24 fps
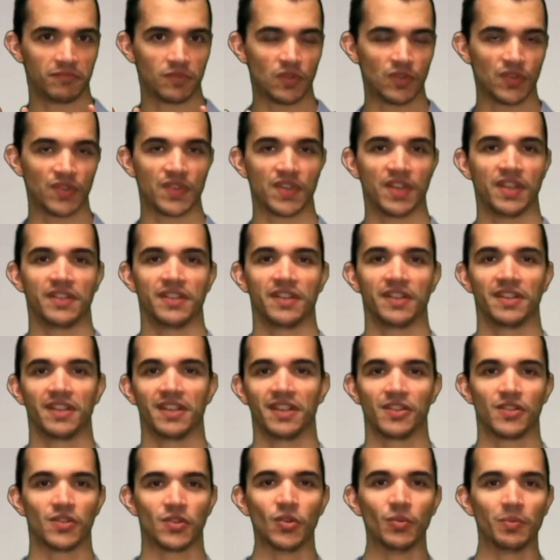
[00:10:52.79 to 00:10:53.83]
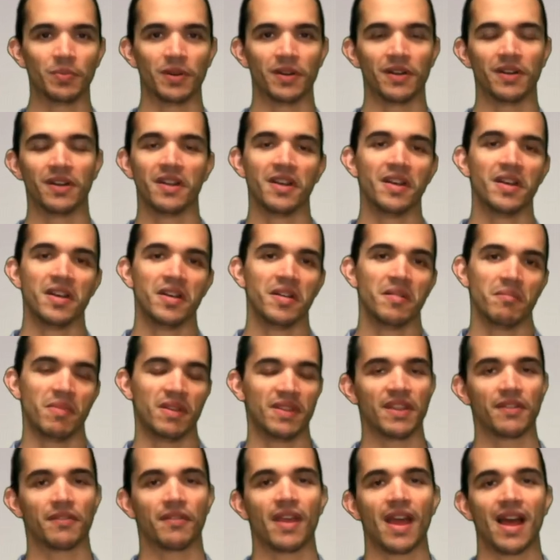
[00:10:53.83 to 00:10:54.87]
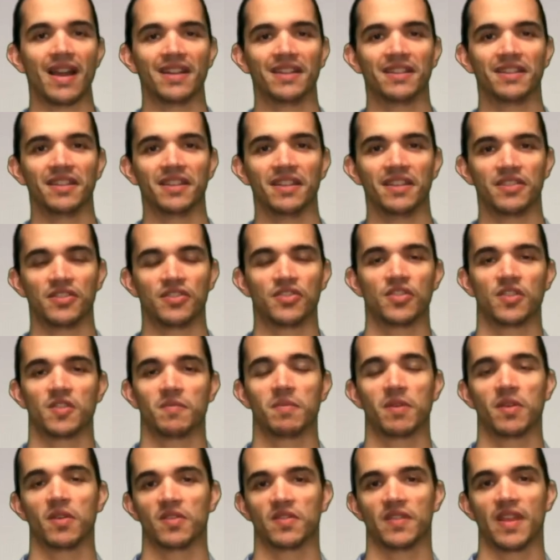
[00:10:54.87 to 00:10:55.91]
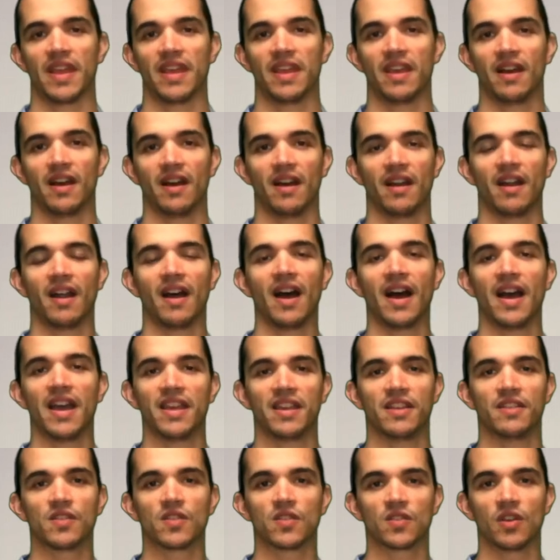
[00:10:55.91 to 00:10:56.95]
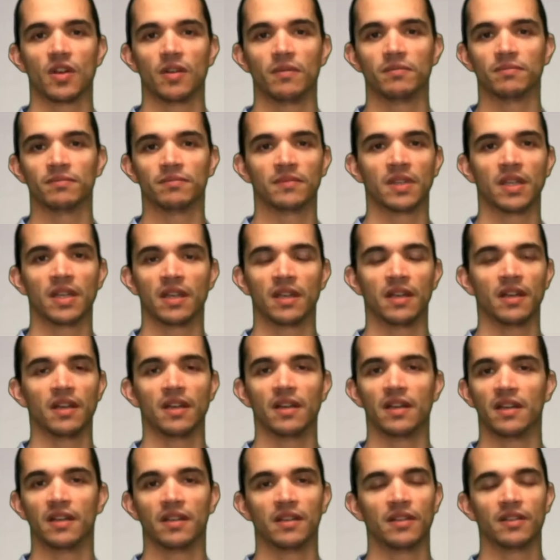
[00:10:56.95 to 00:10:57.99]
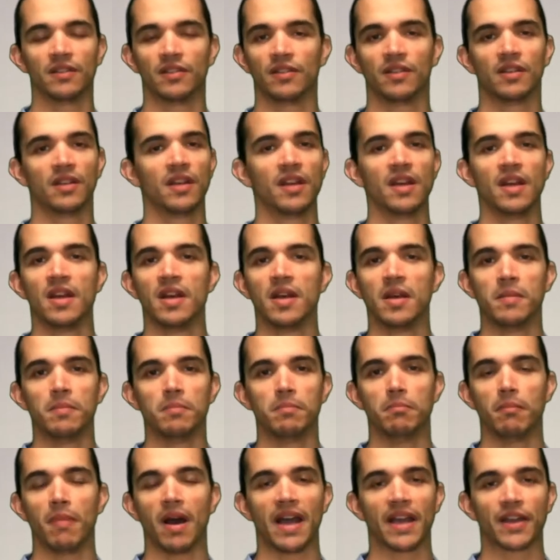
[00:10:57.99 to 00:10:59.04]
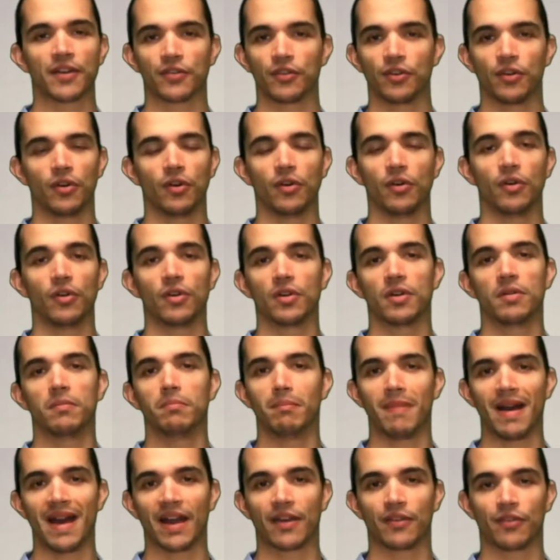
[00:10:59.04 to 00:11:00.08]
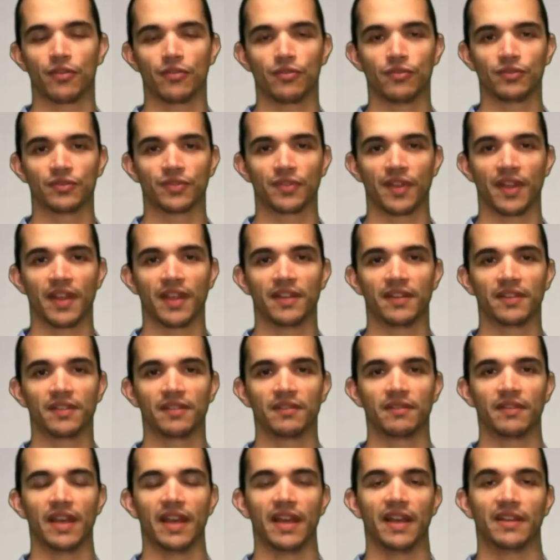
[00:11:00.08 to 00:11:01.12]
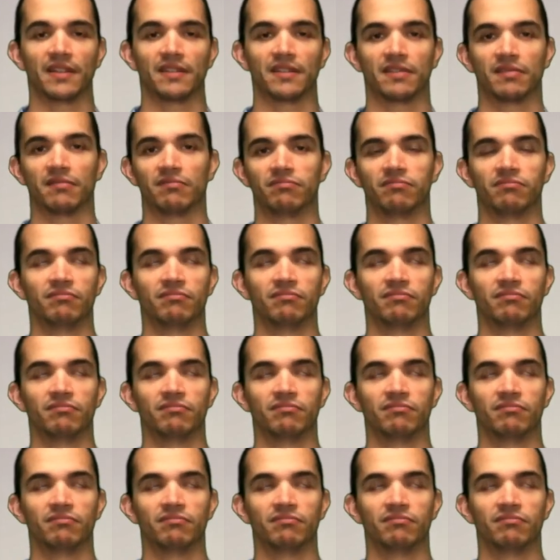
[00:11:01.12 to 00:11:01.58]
considered super, but in reality it's just because they are high in some micro or macronutrient that